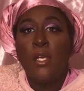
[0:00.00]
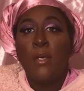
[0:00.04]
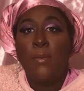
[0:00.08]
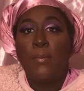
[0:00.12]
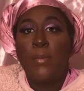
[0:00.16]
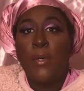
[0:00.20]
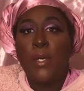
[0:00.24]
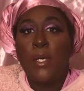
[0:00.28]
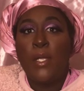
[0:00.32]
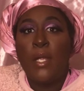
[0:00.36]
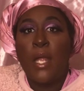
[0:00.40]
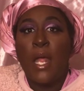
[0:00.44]

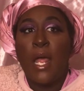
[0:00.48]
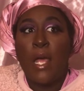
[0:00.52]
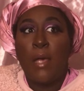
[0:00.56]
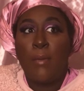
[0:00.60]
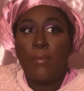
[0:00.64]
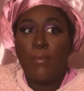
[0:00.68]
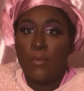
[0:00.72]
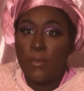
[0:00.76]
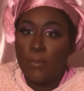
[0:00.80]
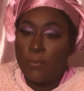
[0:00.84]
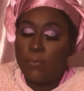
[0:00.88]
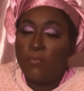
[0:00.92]
But
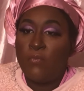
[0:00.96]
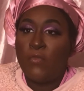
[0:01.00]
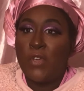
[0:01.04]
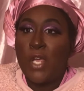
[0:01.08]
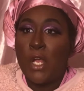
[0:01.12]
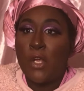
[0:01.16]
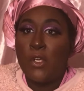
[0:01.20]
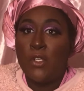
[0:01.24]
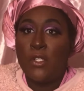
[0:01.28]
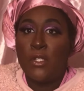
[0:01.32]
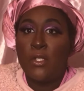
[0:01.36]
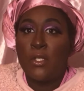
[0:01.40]
I'm
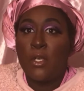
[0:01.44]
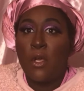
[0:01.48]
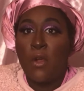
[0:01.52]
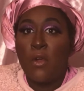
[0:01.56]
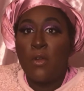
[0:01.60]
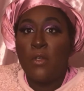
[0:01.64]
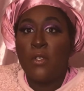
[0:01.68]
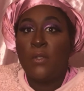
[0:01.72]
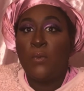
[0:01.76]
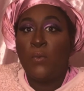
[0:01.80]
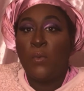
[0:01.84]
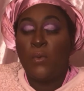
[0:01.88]
very
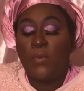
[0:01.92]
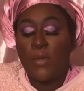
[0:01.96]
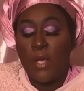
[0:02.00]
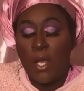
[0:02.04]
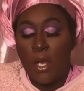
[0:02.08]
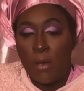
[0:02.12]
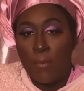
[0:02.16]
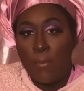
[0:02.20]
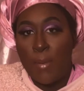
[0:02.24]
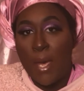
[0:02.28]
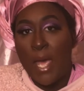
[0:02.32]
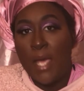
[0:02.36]
certain with
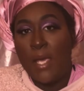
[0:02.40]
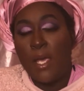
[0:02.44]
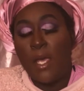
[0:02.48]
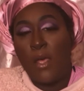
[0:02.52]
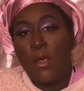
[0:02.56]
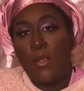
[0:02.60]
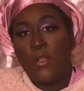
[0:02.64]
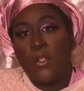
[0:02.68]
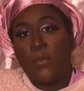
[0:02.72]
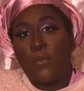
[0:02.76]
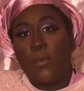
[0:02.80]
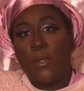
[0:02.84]
everybody
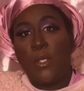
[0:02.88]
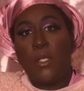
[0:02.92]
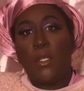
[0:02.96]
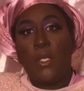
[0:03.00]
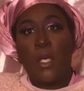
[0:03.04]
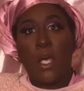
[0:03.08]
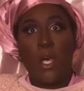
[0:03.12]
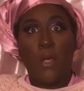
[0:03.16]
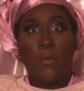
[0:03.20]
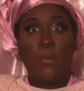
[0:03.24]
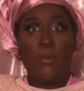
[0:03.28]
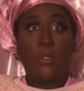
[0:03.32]
else when it
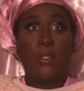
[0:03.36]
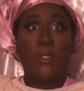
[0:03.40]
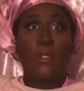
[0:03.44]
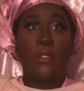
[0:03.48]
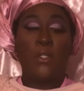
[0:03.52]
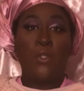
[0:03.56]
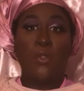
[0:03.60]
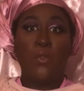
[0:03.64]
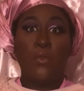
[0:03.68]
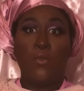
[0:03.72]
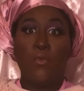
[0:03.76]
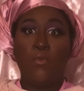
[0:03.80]

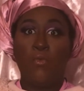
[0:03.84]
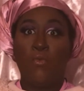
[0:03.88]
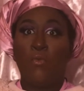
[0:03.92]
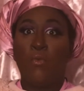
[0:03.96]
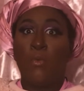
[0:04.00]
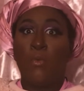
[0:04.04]
comes to